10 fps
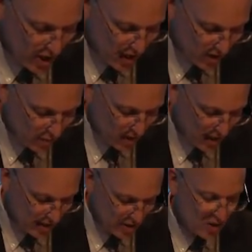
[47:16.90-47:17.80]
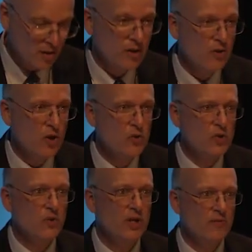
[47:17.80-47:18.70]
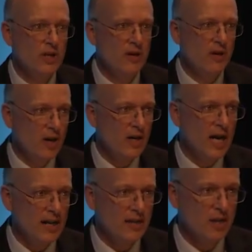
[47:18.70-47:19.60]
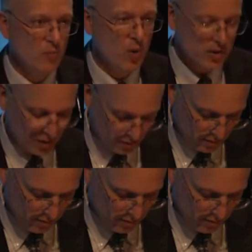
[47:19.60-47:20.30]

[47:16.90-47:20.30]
the hell beings, those who live here are not immortal.